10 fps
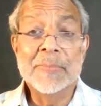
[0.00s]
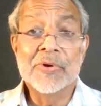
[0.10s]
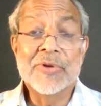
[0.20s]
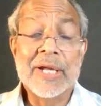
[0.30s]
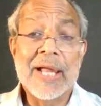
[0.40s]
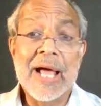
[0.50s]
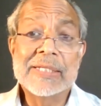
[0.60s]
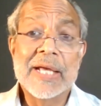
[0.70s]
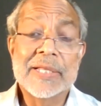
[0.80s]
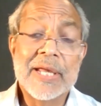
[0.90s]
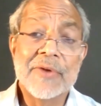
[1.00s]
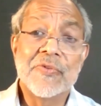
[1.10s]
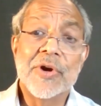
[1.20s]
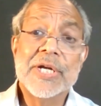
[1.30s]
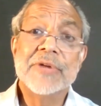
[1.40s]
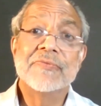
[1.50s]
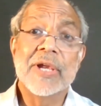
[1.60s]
People realize they are there for a